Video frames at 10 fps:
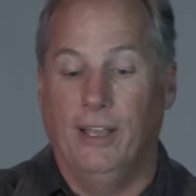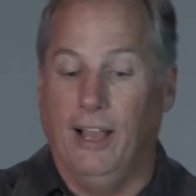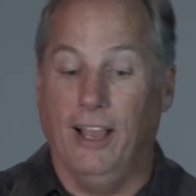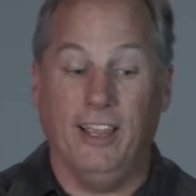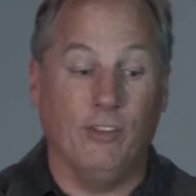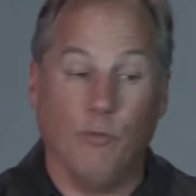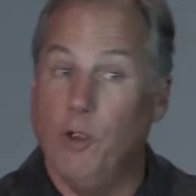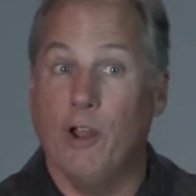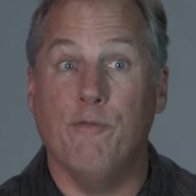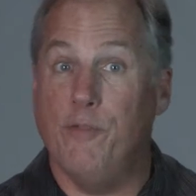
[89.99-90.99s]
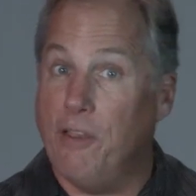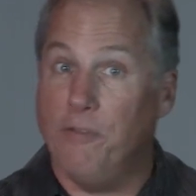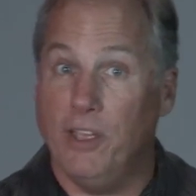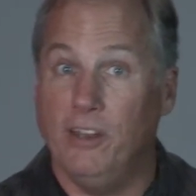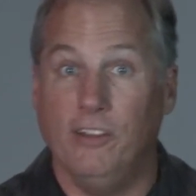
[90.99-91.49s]
It's a very
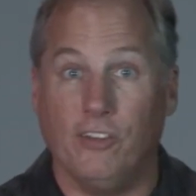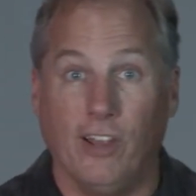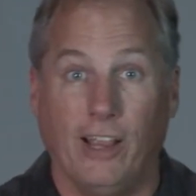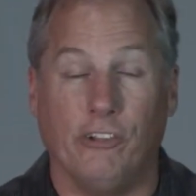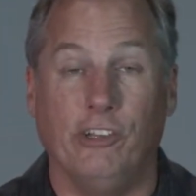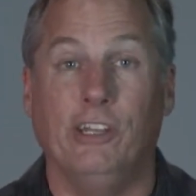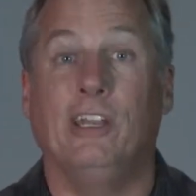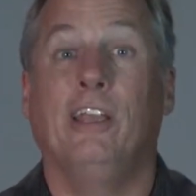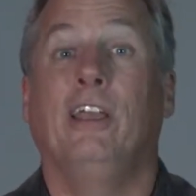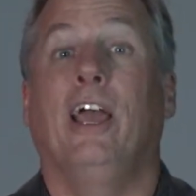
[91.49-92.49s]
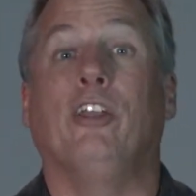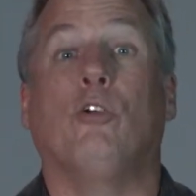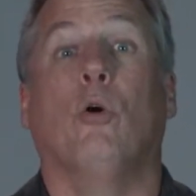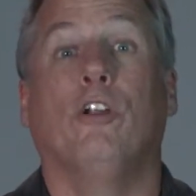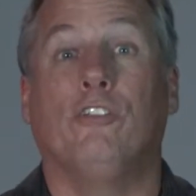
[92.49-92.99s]
vivid section, and of
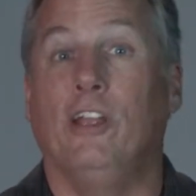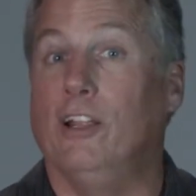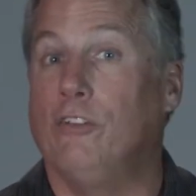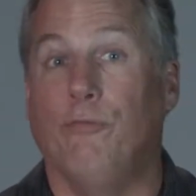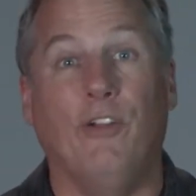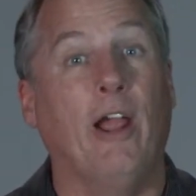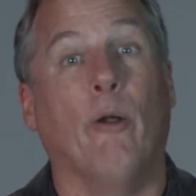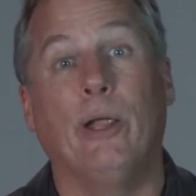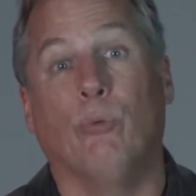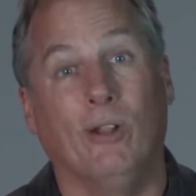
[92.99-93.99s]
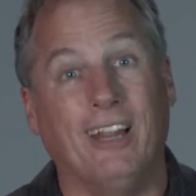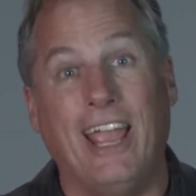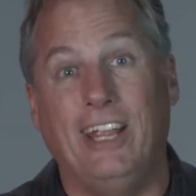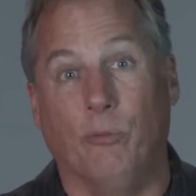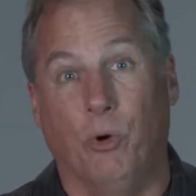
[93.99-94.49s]
course, it's very
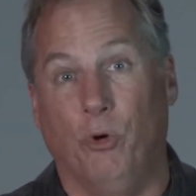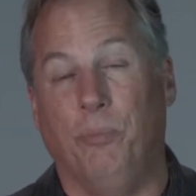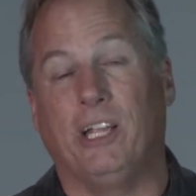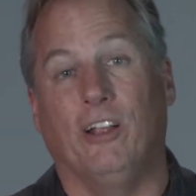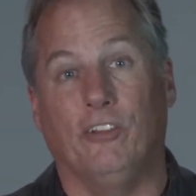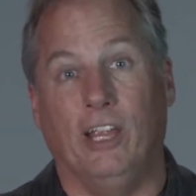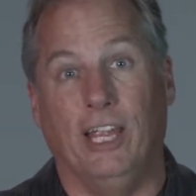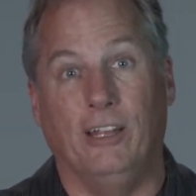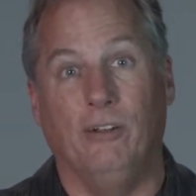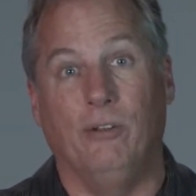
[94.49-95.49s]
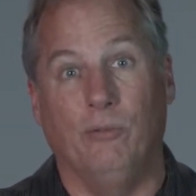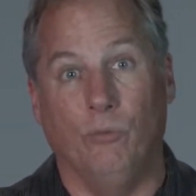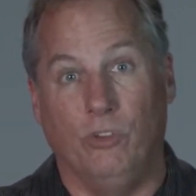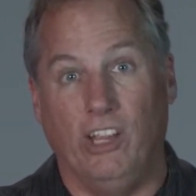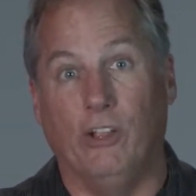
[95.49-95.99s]
relatable because it
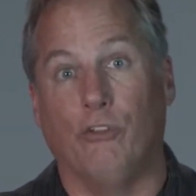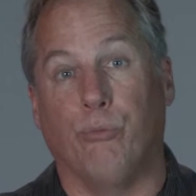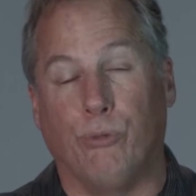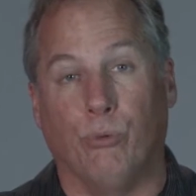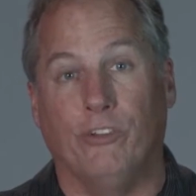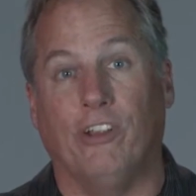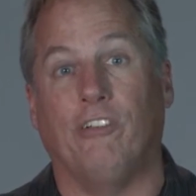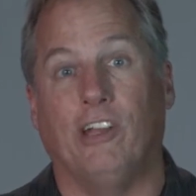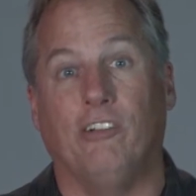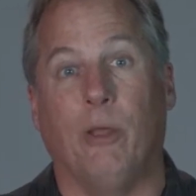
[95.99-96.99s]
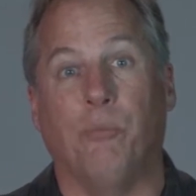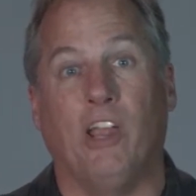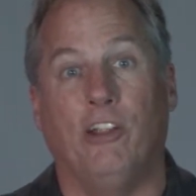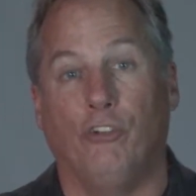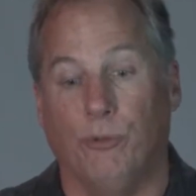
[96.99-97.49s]
deals with resisting
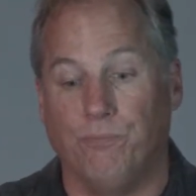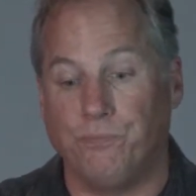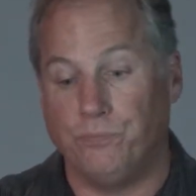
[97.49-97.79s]
temptation.